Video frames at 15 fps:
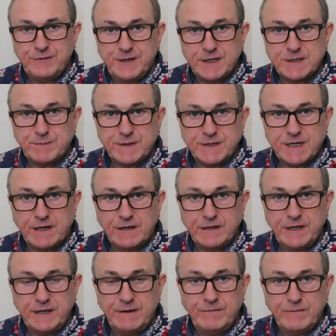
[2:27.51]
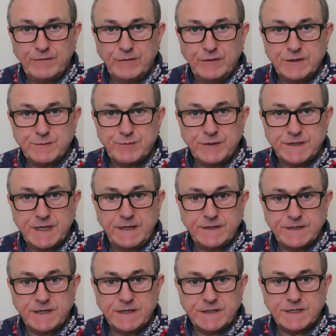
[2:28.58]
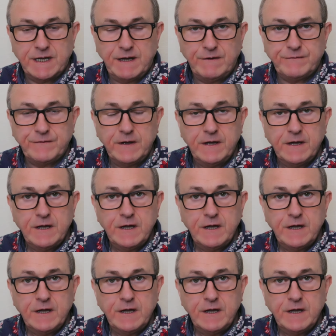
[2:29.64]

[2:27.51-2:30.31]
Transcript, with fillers: this particular influence presents itself.